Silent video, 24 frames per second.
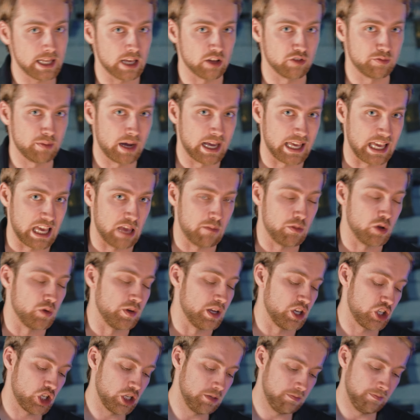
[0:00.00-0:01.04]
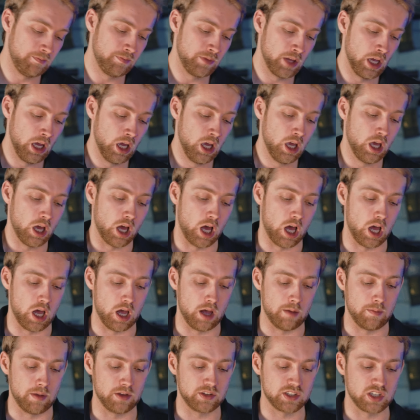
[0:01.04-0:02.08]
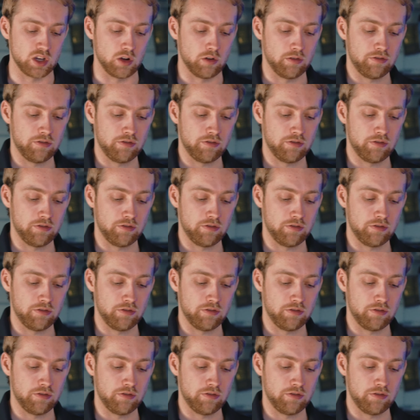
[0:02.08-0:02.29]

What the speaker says: of my ammunition. So